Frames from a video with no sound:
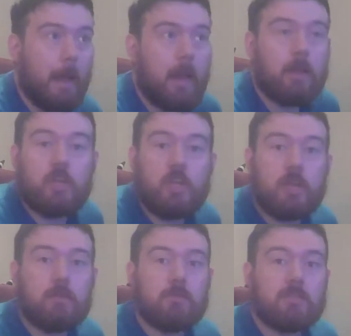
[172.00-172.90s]

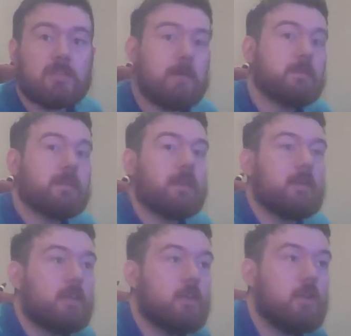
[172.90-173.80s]
huge. That was a
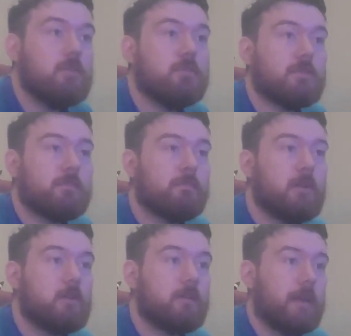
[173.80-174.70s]
huge
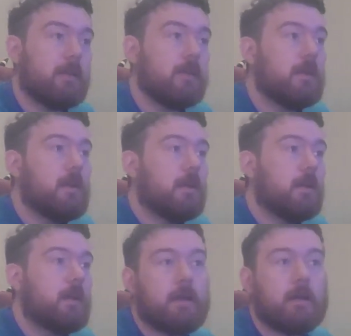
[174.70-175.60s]
motivator.
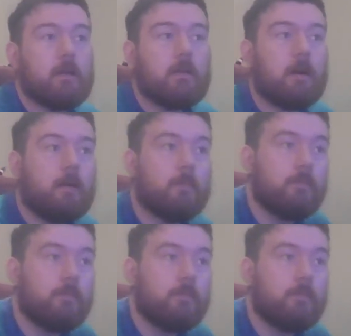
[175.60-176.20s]
Hell,